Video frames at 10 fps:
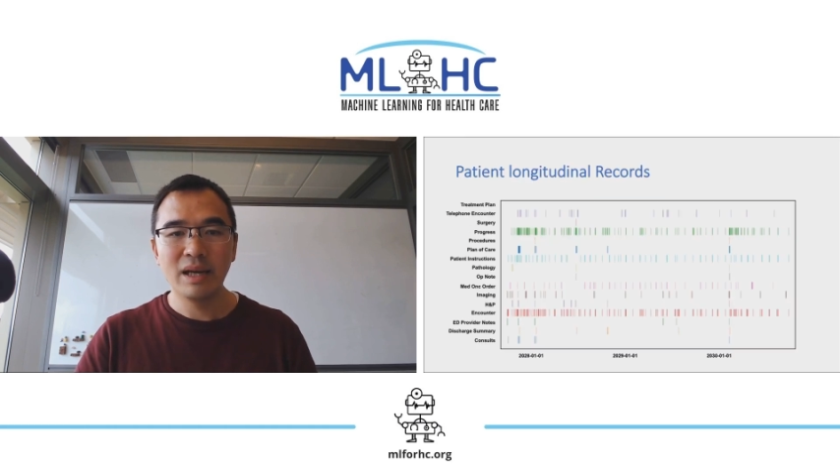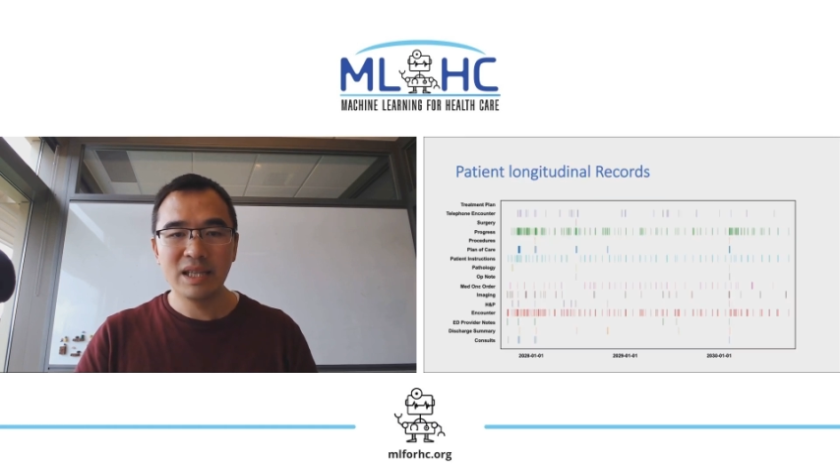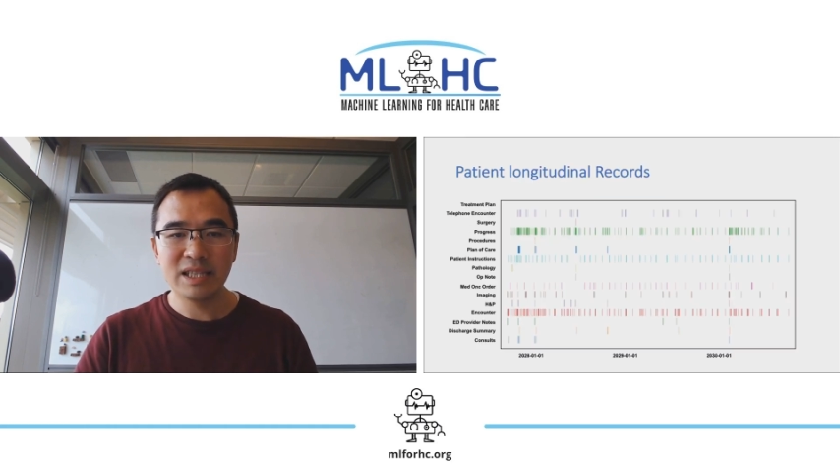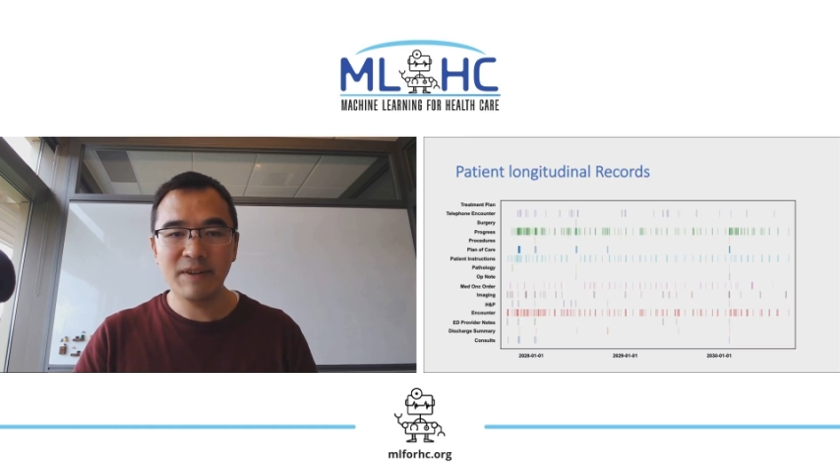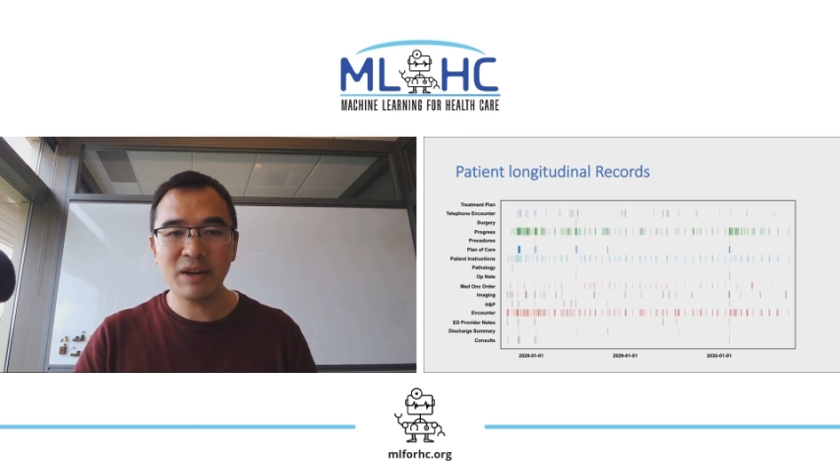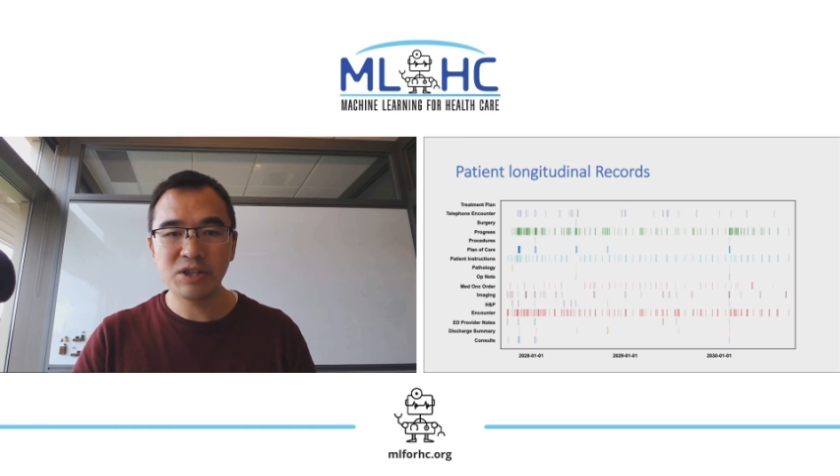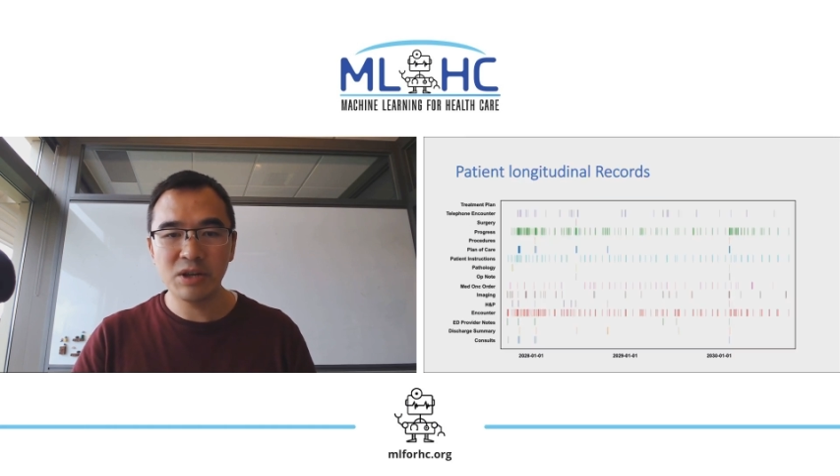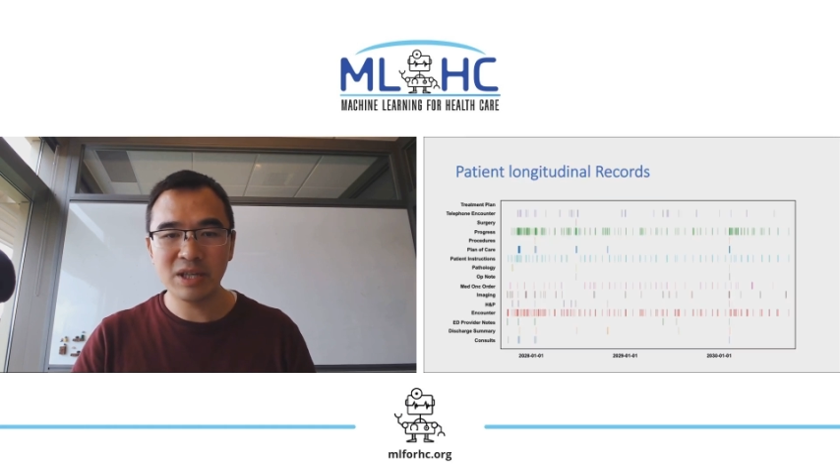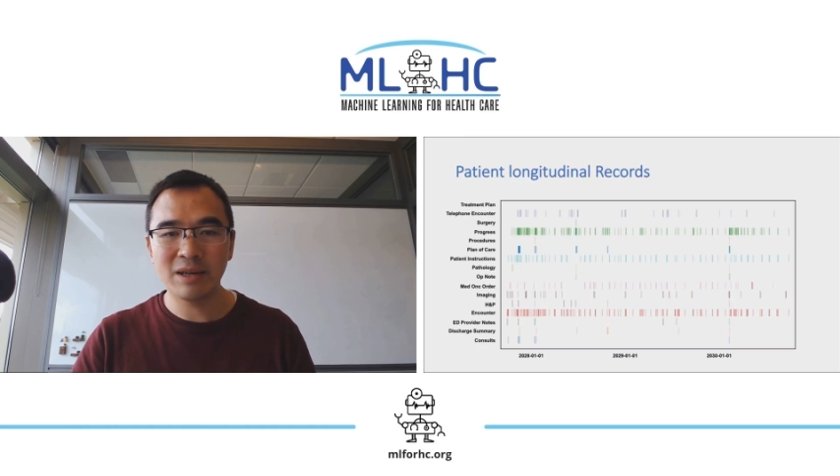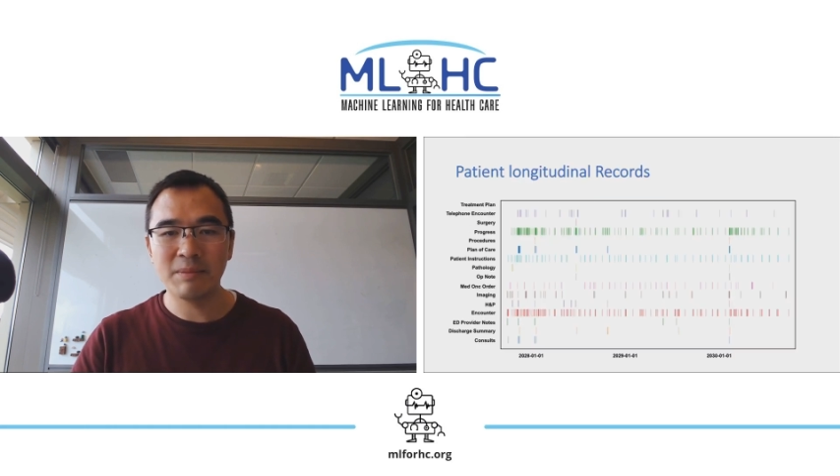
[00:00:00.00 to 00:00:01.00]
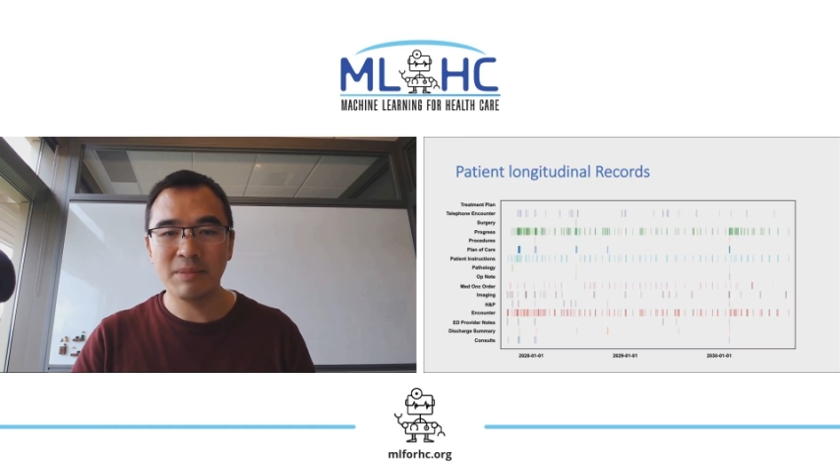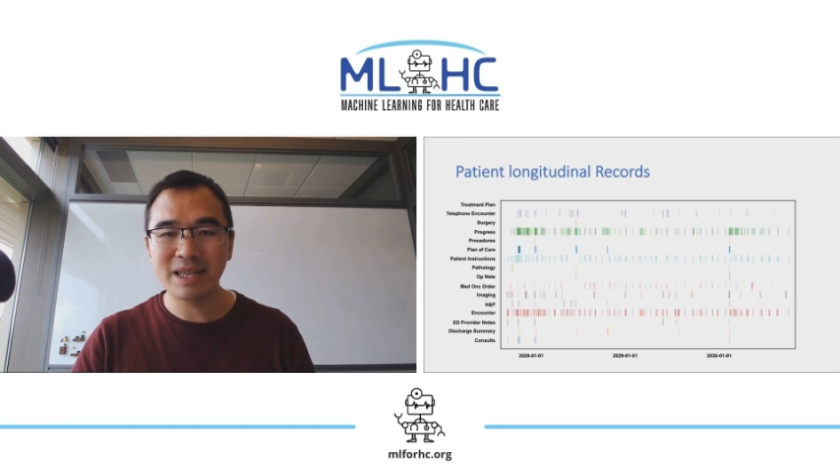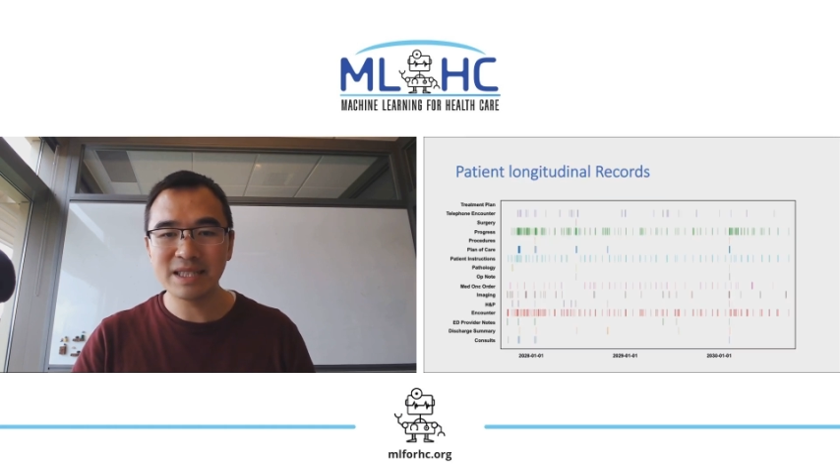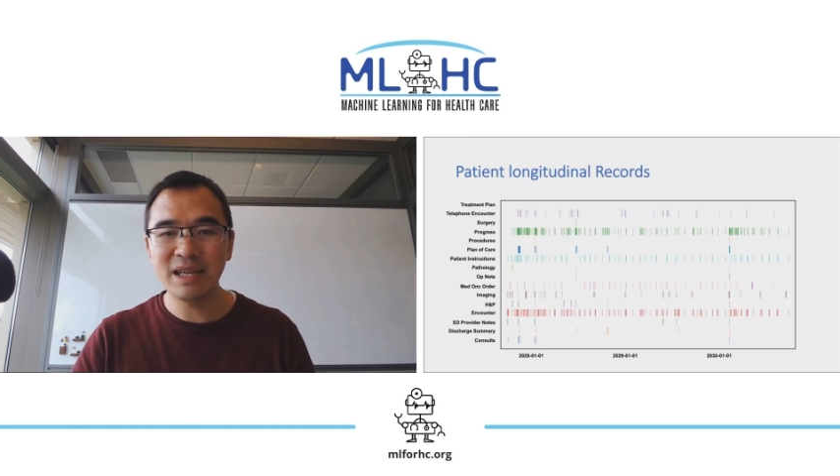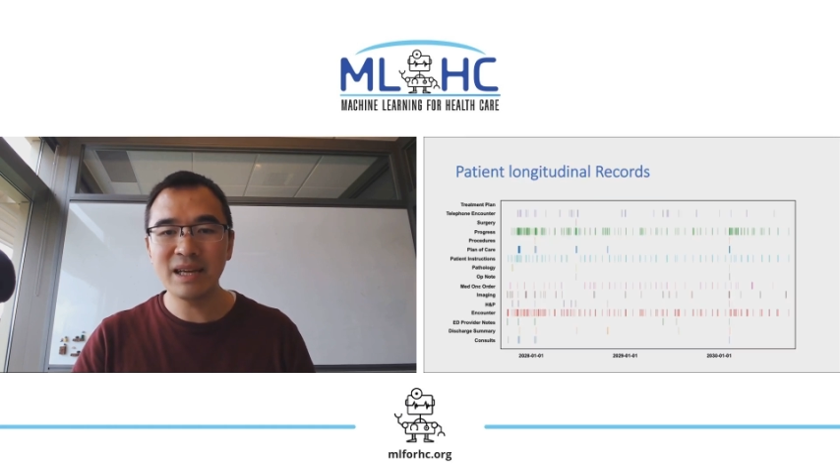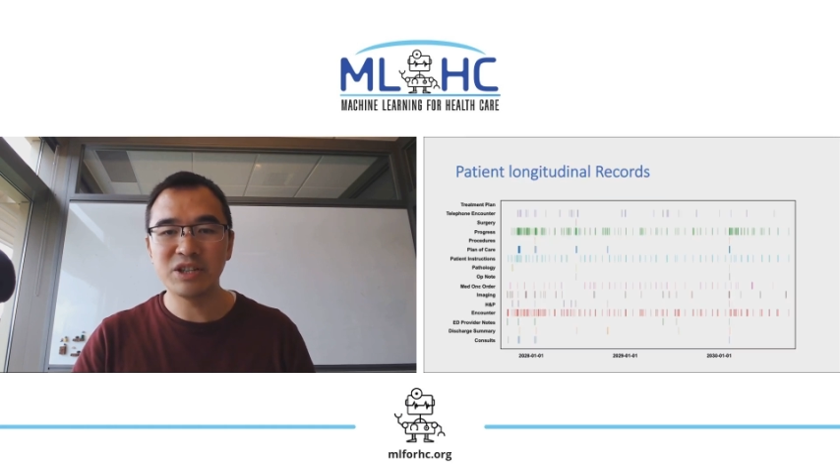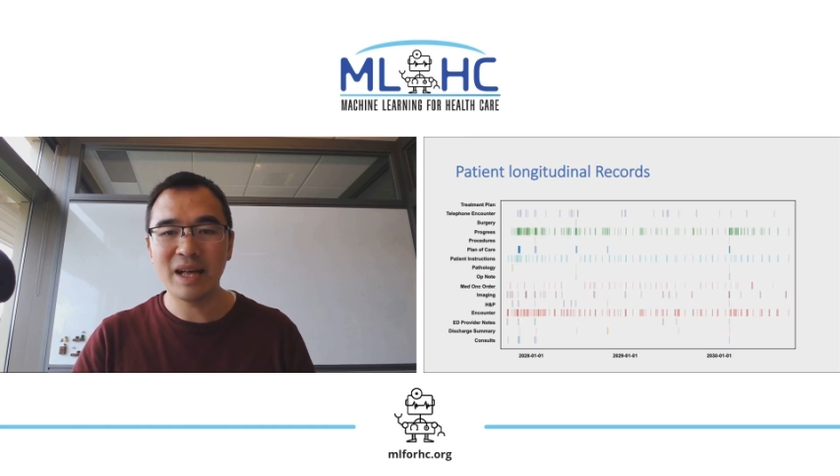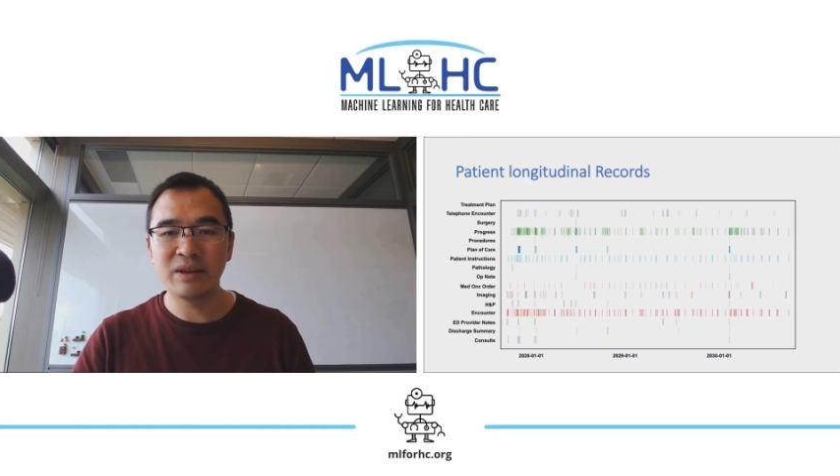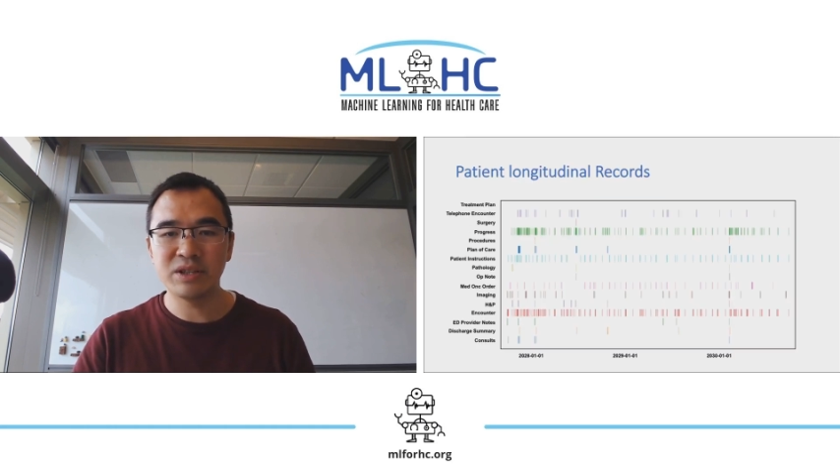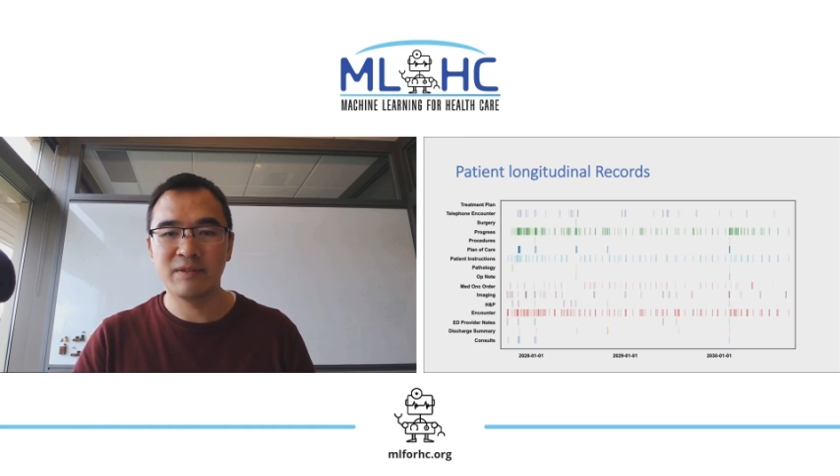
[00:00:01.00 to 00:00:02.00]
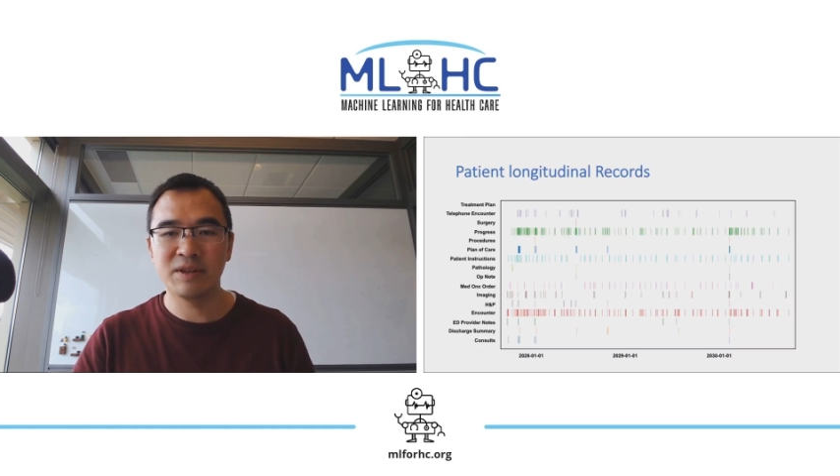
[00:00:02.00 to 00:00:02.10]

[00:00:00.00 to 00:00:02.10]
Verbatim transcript: This figure shows the complexity and challenges of